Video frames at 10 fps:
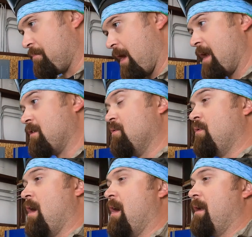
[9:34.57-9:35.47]
brand new
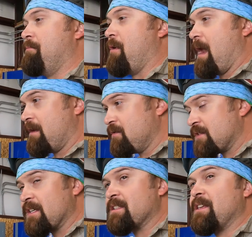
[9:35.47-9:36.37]
rod, brand new
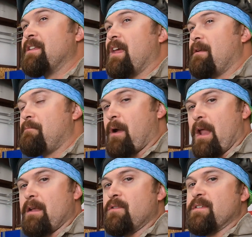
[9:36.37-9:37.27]
60-10,
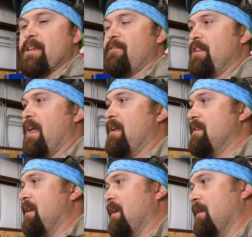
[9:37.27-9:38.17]
brand new
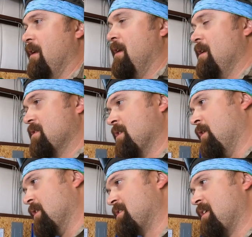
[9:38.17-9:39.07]
70-18. So
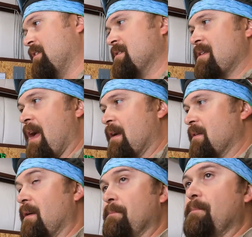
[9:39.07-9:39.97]
let's get this tacked up.